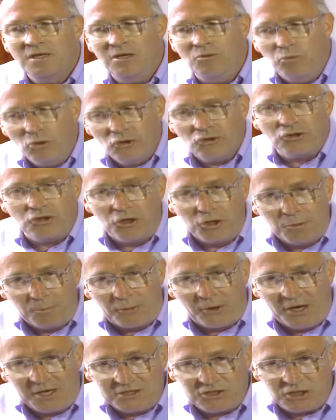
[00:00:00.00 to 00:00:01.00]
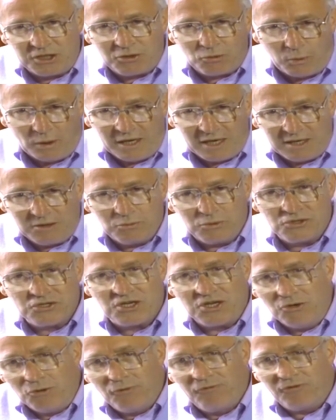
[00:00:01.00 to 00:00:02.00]
He worked on the project while he
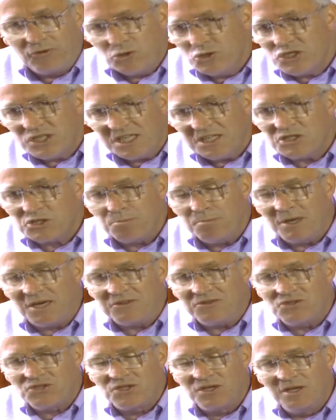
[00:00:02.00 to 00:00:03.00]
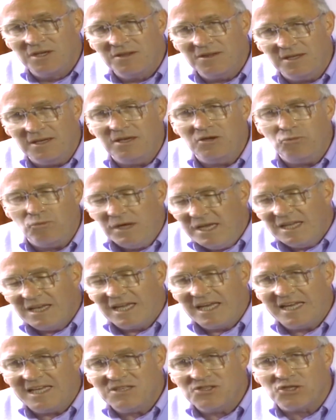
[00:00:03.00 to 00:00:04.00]
was here for 6 months. Then he
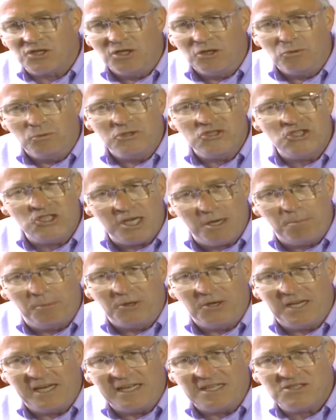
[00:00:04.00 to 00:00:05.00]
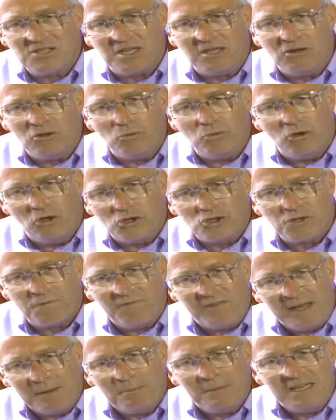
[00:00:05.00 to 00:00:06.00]
realized that it was jeopardizing the
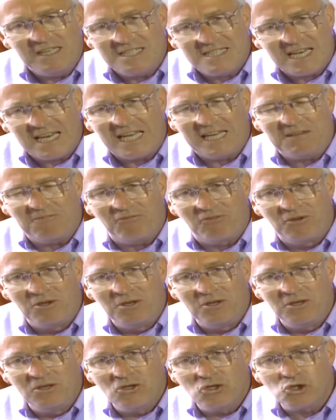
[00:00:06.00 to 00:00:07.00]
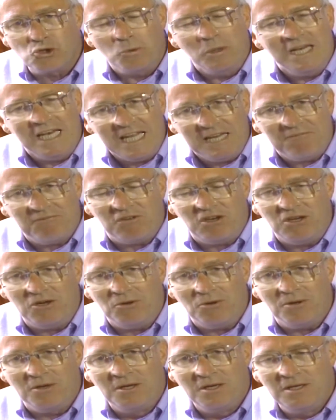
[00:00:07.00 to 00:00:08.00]
Walsh family's life. So he left
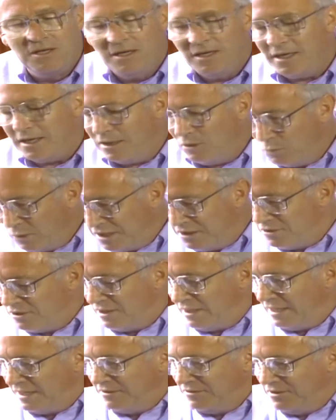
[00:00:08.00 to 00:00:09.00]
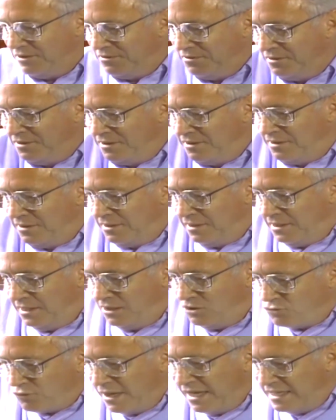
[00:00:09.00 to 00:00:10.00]
here and he went to London.
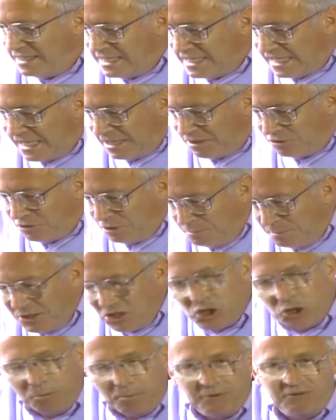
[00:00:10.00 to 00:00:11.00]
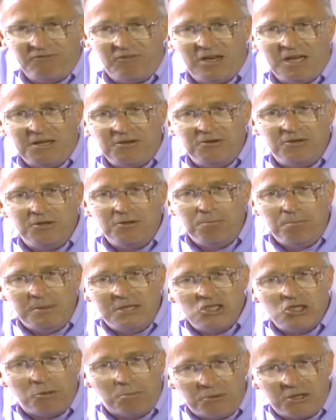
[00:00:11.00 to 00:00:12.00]
He tried to get the Bishop of London,
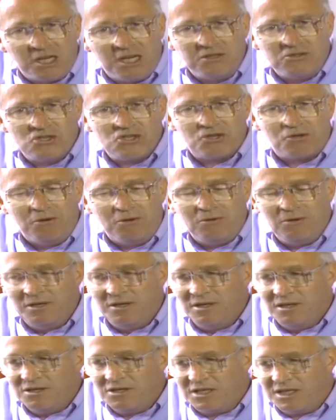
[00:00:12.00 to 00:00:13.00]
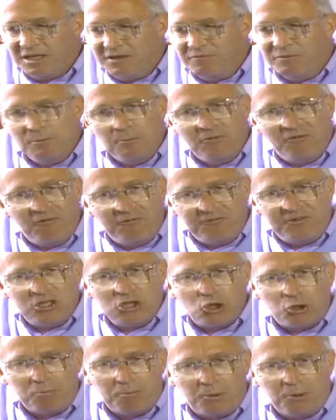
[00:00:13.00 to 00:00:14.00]
Bishop Tunstall, to give him
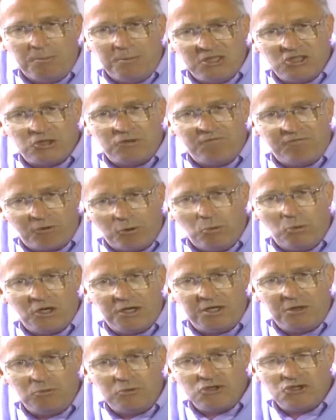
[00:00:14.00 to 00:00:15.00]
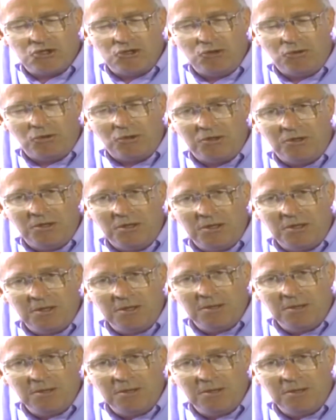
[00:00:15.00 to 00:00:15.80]
official permission for what he was doing,